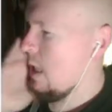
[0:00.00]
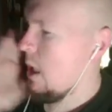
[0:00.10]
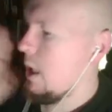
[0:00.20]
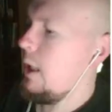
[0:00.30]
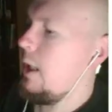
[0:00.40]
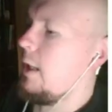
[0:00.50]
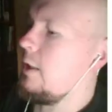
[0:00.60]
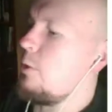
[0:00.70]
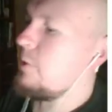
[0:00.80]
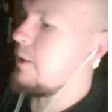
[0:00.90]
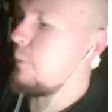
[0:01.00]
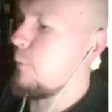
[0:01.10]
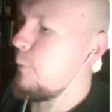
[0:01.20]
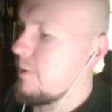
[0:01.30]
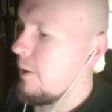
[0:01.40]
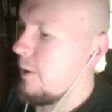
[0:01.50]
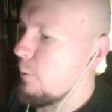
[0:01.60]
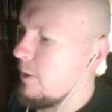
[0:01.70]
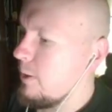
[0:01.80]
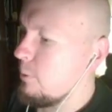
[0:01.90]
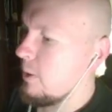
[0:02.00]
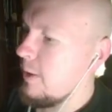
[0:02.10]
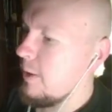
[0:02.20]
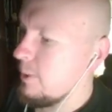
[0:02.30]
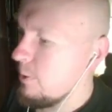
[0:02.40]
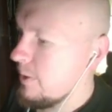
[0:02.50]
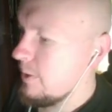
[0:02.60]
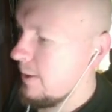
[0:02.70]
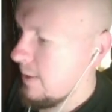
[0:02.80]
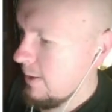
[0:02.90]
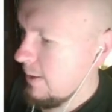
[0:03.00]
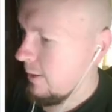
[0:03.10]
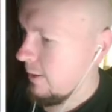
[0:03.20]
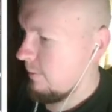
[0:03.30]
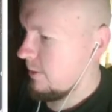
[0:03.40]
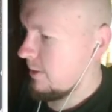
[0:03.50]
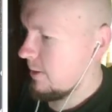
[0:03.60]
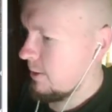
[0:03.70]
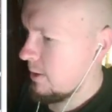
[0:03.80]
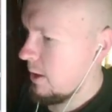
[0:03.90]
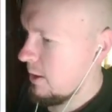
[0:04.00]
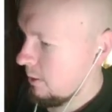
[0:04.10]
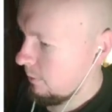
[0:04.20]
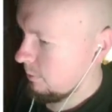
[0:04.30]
In using the free software and utilizing your technique, I covered 16 tones."